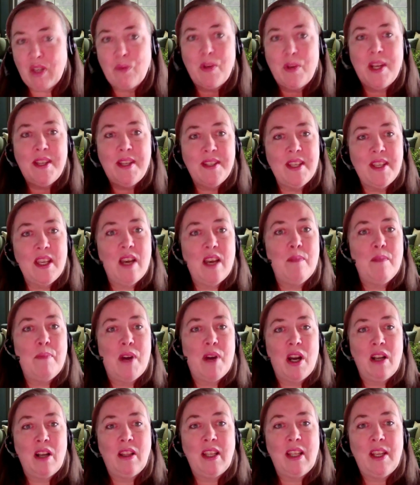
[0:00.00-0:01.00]
raising
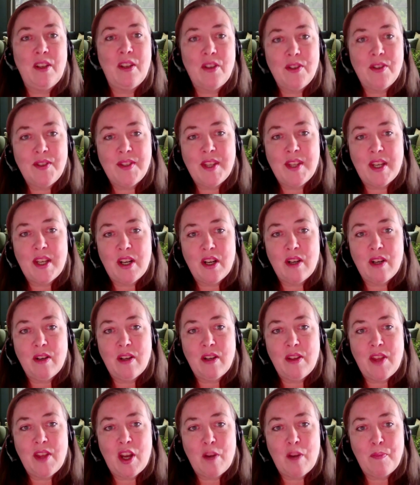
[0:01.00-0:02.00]
up our leaders that are
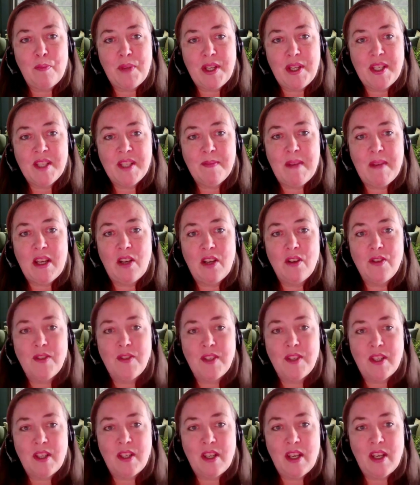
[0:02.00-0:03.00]

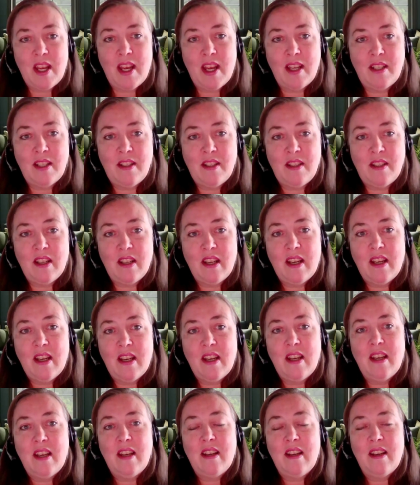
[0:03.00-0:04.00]
peacemakers, and
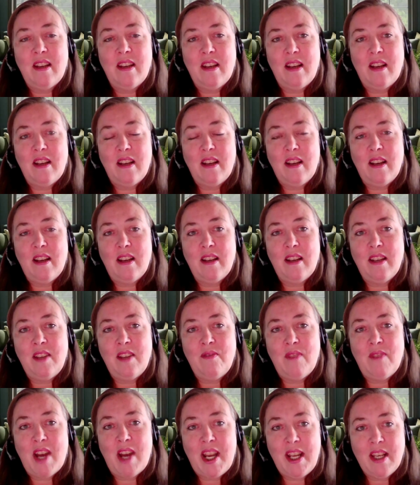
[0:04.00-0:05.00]

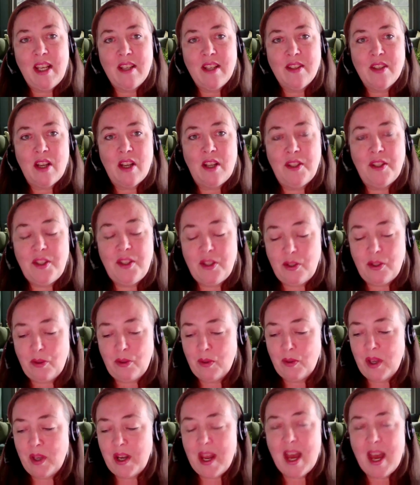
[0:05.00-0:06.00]
inviting us all
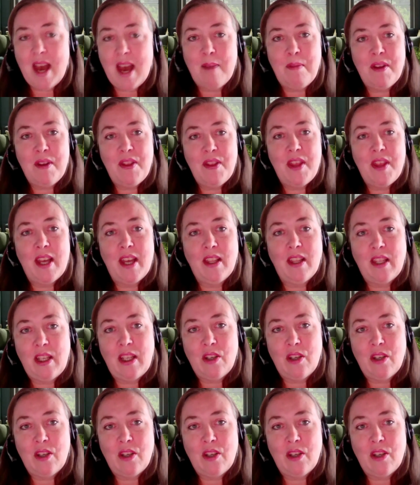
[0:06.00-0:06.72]
to inhabit that